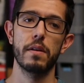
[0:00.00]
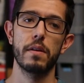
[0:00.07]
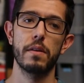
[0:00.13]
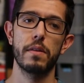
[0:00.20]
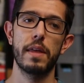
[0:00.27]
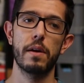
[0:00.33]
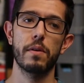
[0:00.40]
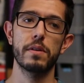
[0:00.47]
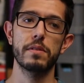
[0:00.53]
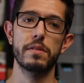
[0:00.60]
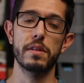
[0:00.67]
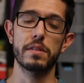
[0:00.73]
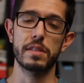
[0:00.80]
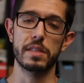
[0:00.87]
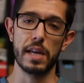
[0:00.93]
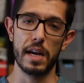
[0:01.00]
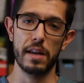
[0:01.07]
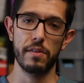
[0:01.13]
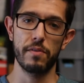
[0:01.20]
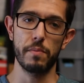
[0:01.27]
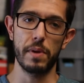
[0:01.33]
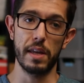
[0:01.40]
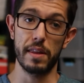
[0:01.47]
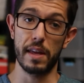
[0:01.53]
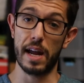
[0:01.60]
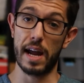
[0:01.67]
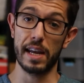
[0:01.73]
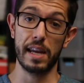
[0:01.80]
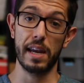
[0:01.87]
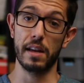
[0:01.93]
there is this side of me that
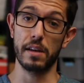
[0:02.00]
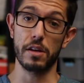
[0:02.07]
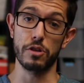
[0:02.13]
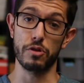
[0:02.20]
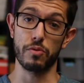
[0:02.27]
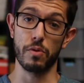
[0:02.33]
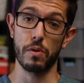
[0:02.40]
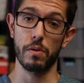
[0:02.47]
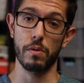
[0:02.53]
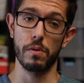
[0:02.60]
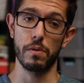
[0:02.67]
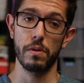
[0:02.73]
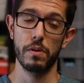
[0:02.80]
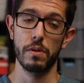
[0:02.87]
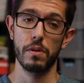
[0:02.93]
I can't control,